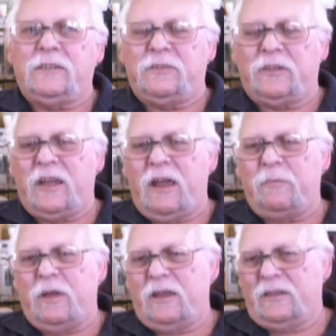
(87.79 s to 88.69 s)
a
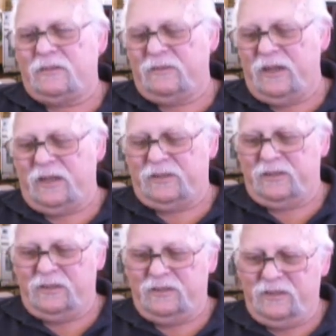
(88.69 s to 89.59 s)
cuppa. So I had
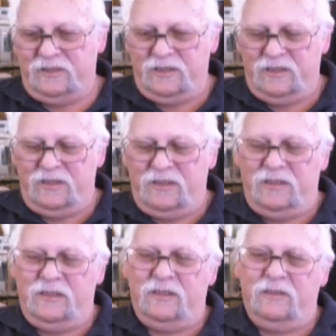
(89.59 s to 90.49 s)
to
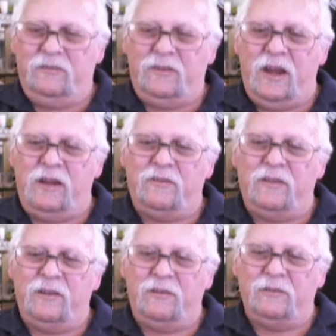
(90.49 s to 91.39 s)
phone
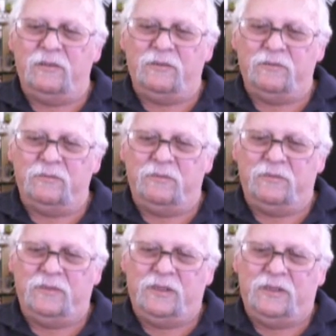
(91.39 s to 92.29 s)
old
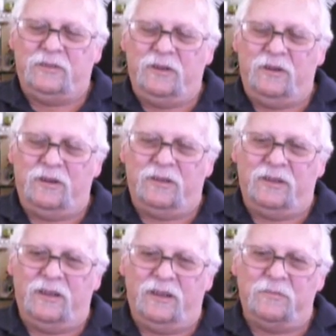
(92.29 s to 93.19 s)
doc and
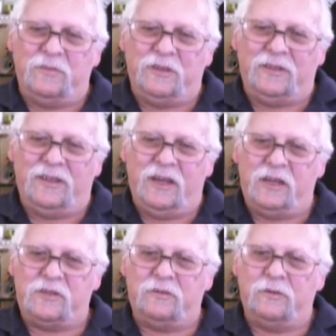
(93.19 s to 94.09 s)
tell him to
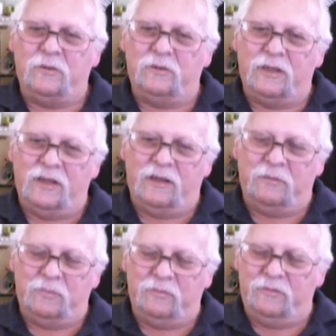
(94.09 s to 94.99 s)
cancel all
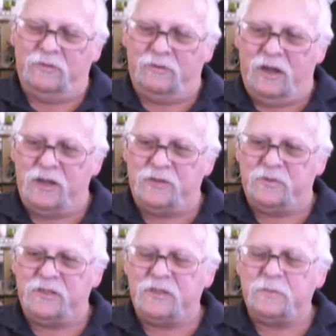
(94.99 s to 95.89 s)

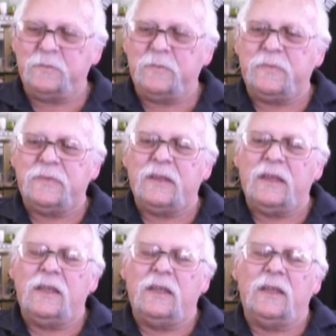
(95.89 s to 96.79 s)
arrangements.
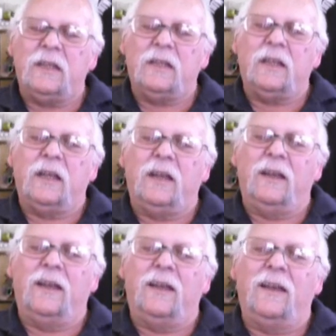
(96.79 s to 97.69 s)

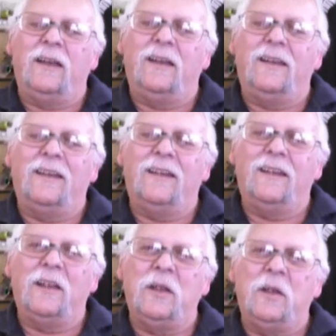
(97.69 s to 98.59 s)

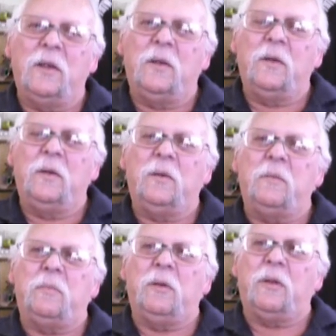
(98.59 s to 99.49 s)

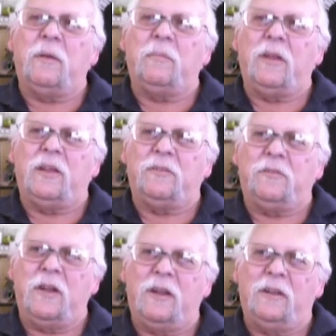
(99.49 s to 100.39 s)
We pulled up out the
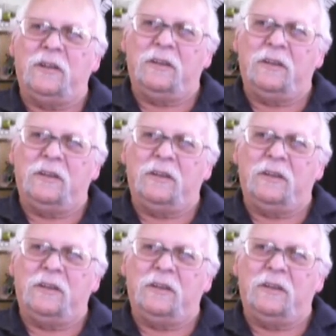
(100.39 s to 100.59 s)
front